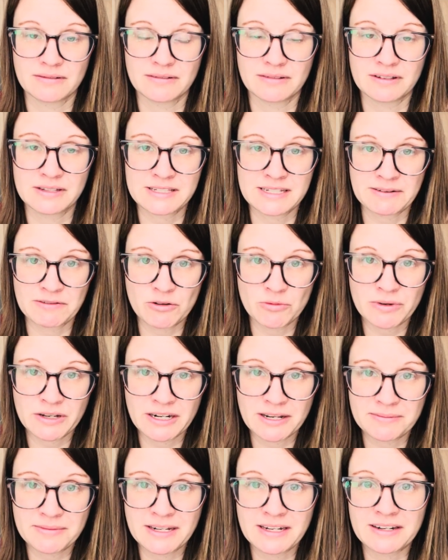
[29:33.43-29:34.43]
Is everybody
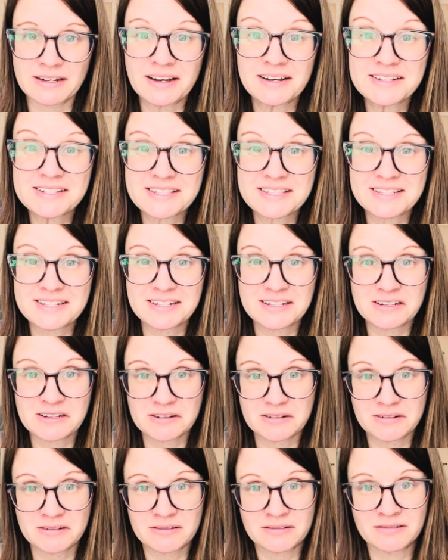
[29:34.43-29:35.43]
being nice to
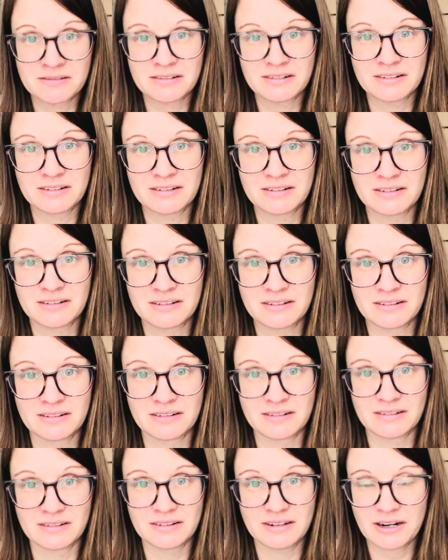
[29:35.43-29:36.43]
you?
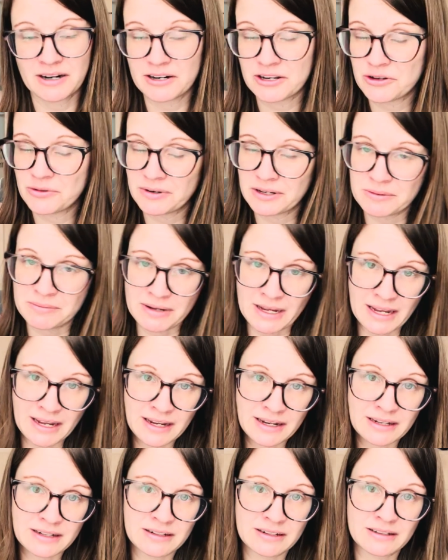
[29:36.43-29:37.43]
Are you in
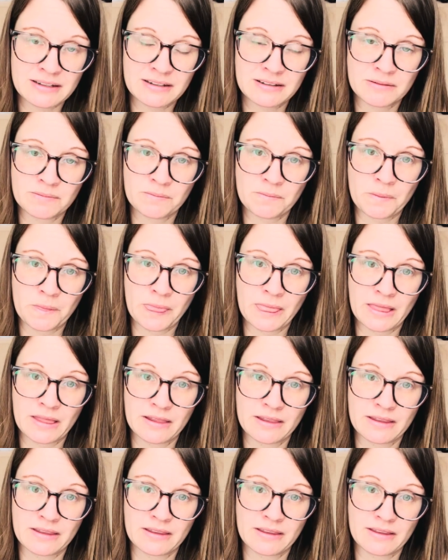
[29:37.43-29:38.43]
pain?
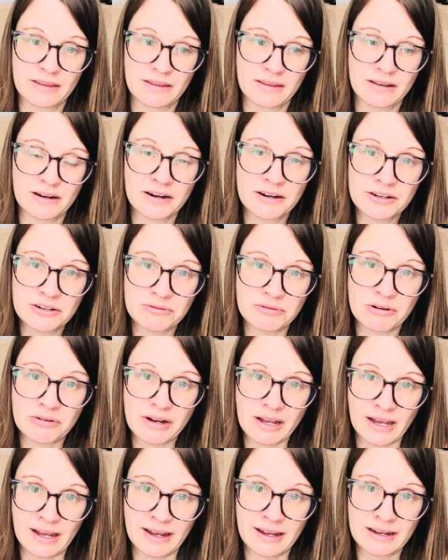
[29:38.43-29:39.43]
Are you
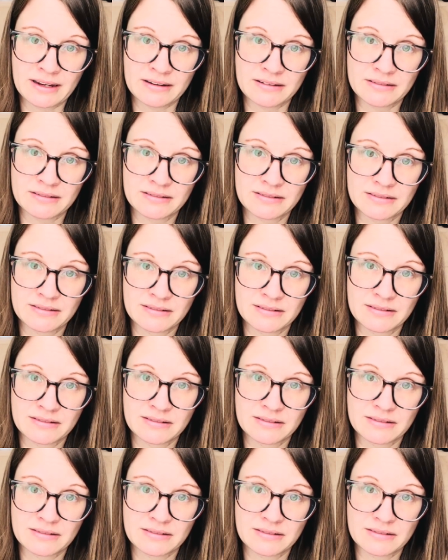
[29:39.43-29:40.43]
okay?
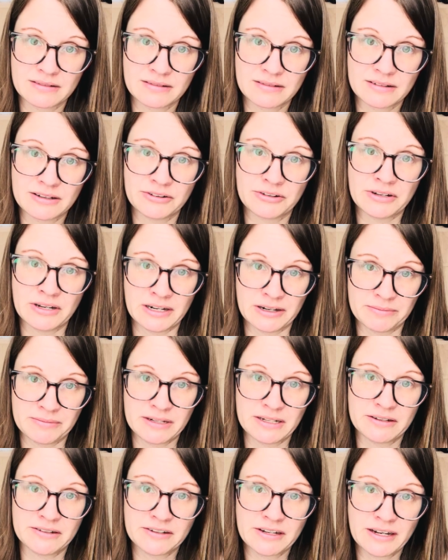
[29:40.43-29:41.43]
You're gonna be
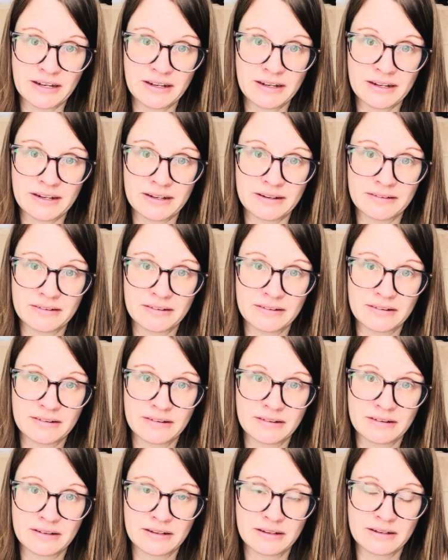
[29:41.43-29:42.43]
okay.
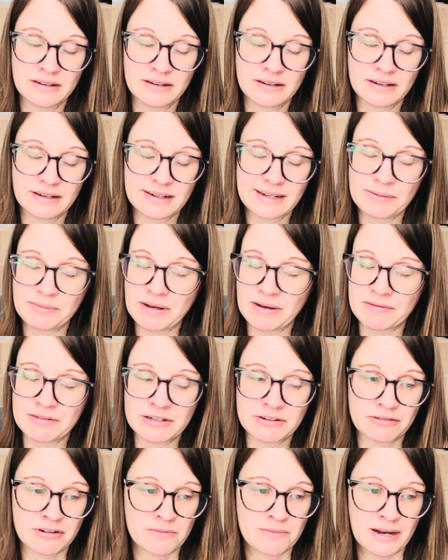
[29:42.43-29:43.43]
Kept having to
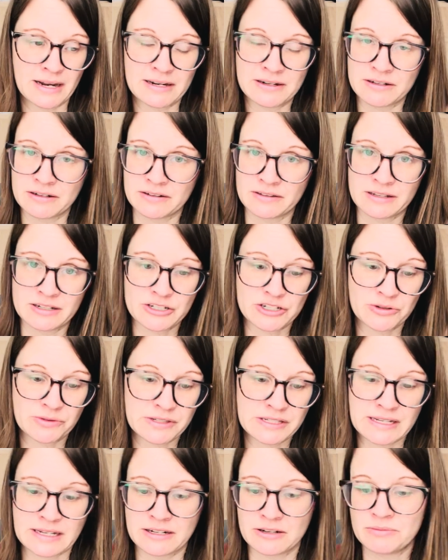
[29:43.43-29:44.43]
remind her that she was
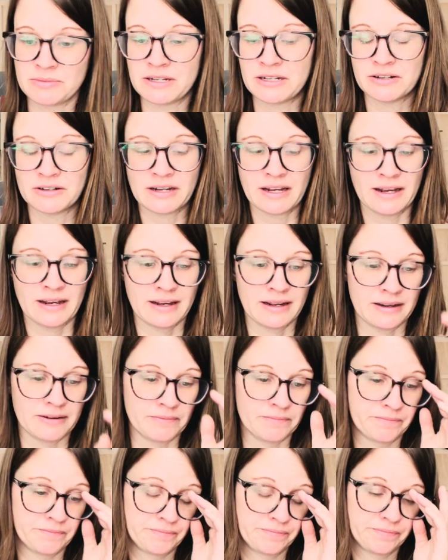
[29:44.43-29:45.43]
gonna be okay.
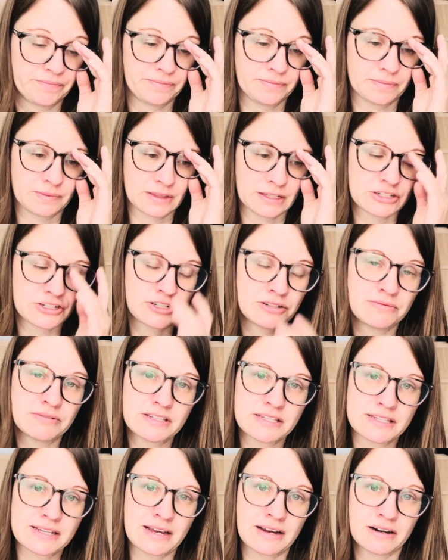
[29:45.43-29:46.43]
She was
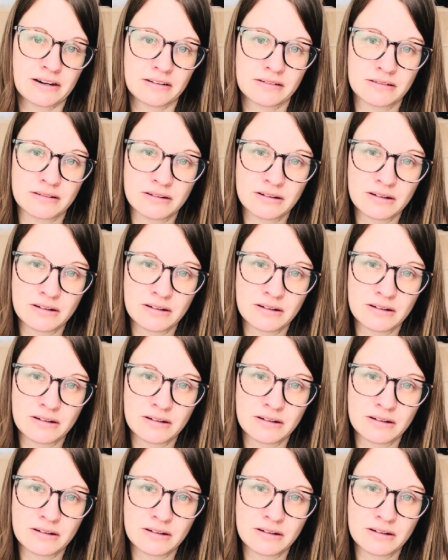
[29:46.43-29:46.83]
scared.